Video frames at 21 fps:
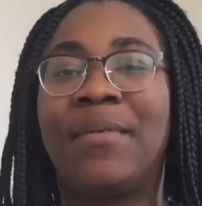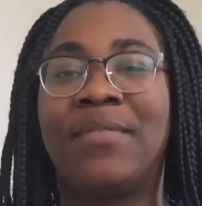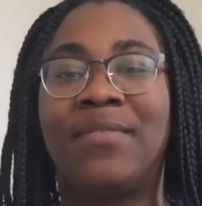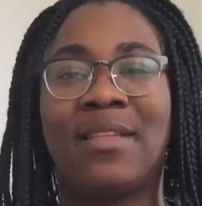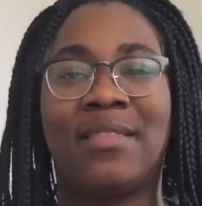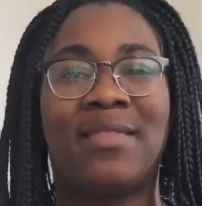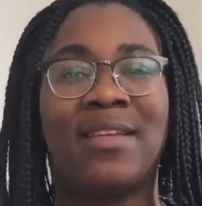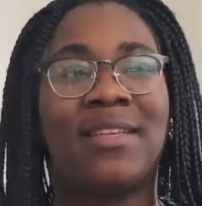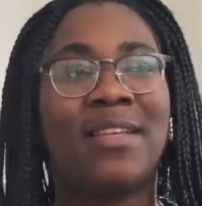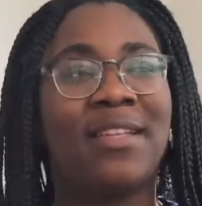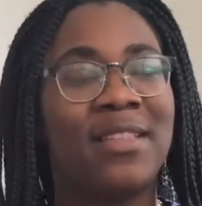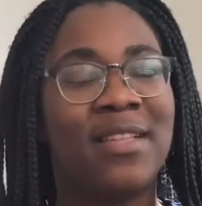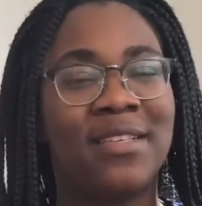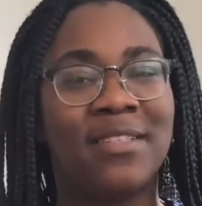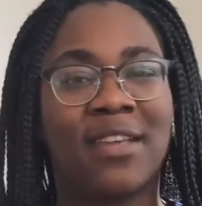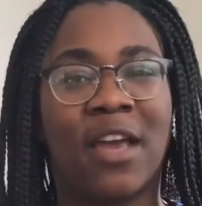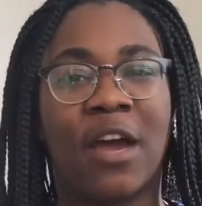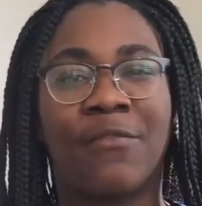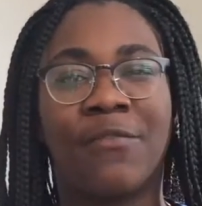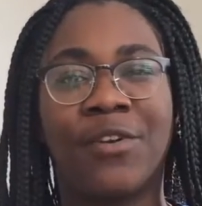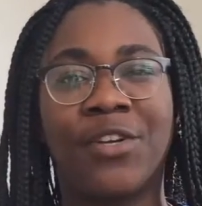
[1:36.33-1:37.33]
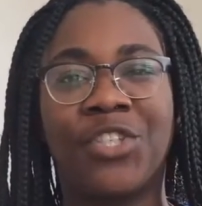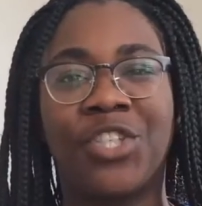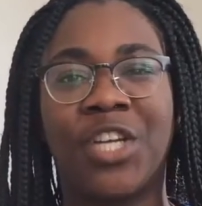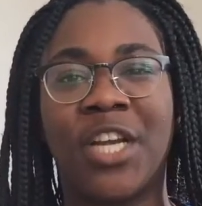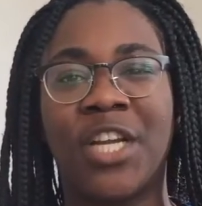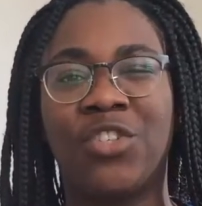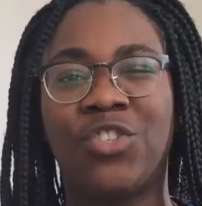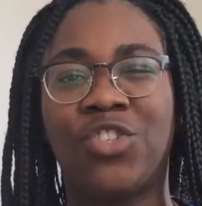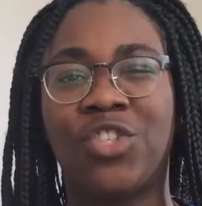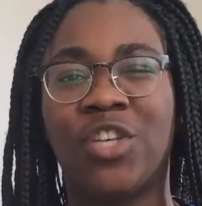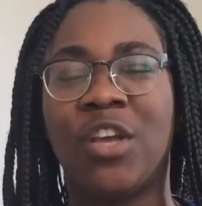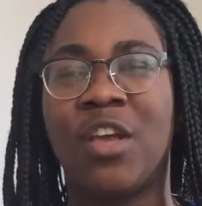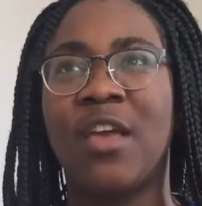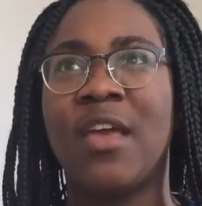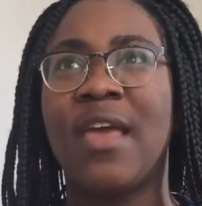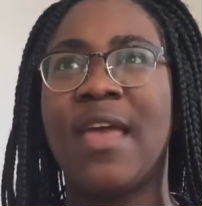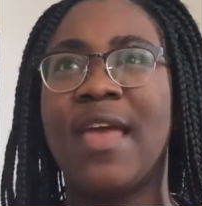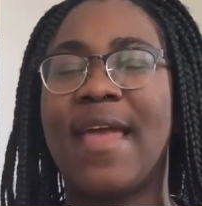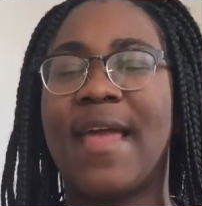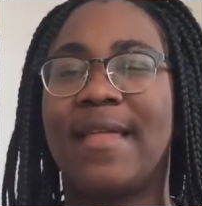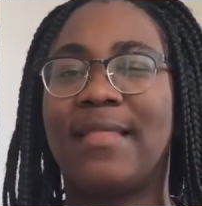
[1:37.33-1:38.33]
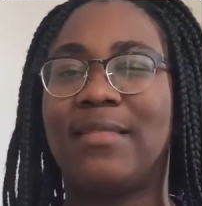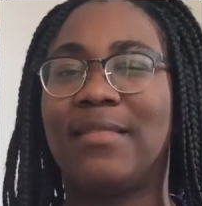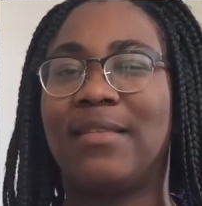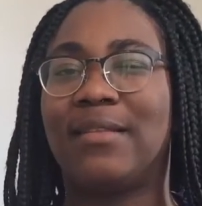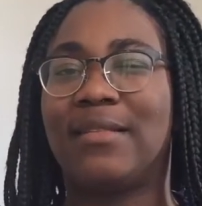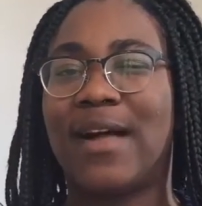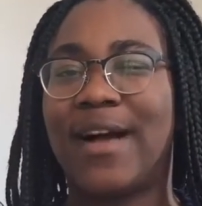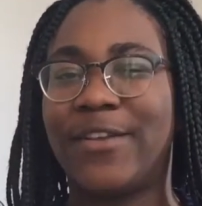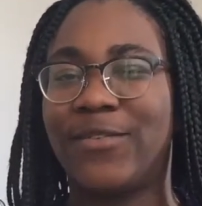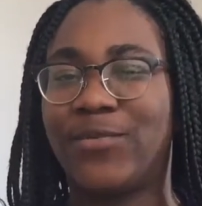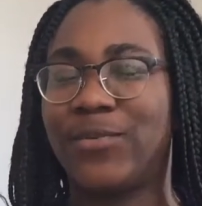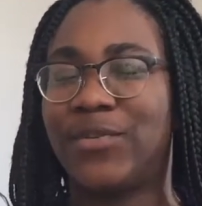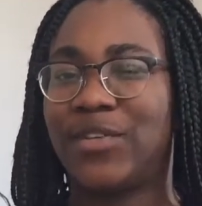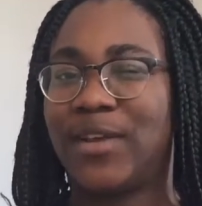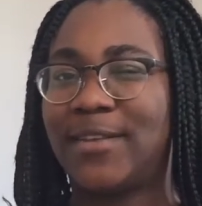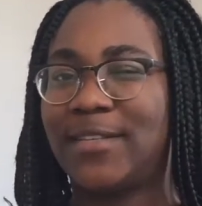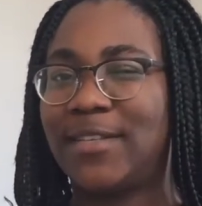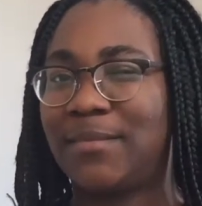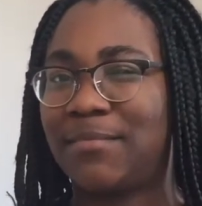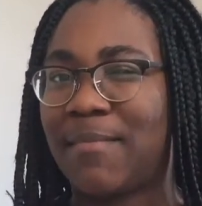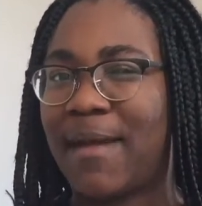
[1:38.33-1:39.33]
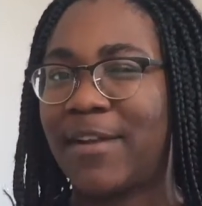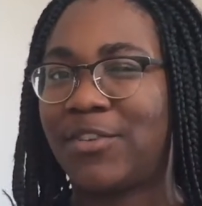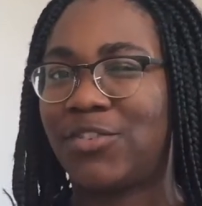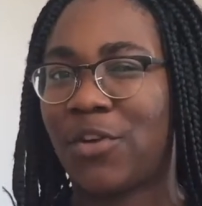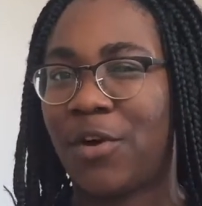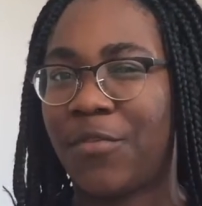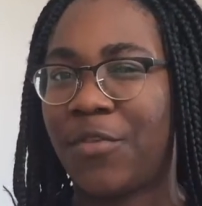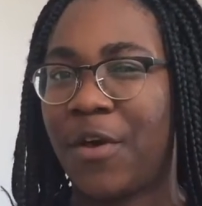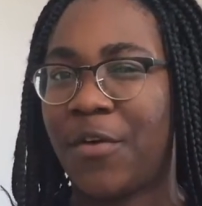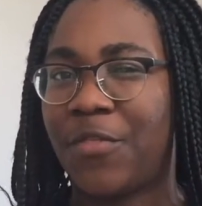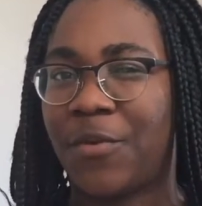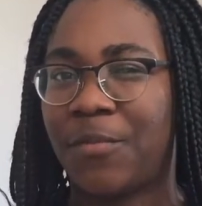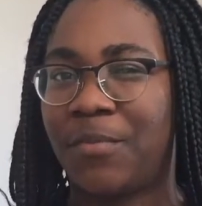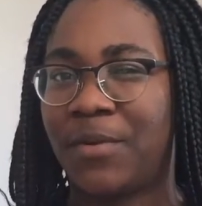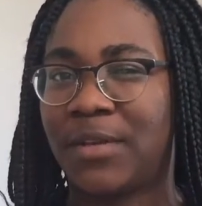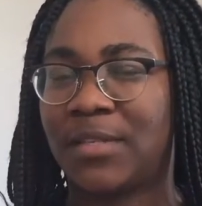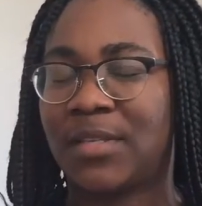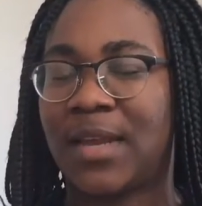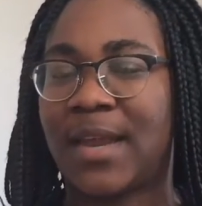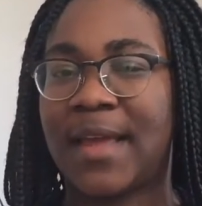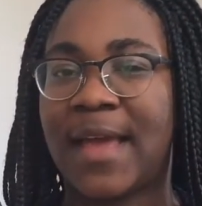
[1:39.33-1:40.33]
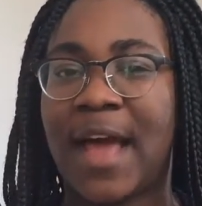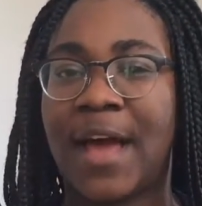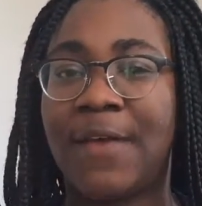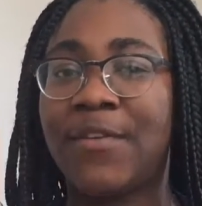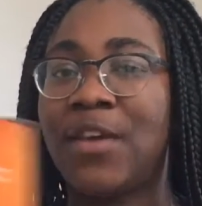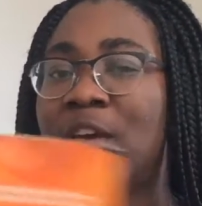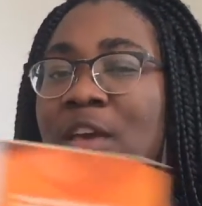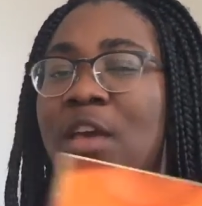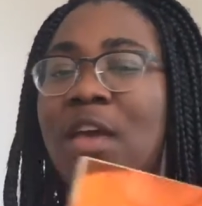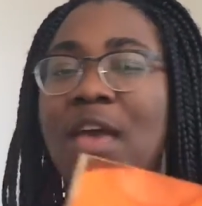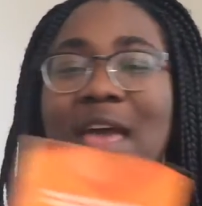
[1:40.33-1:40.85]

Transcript: But then they did this cover change, and the last one doesn't match all the other books that I have.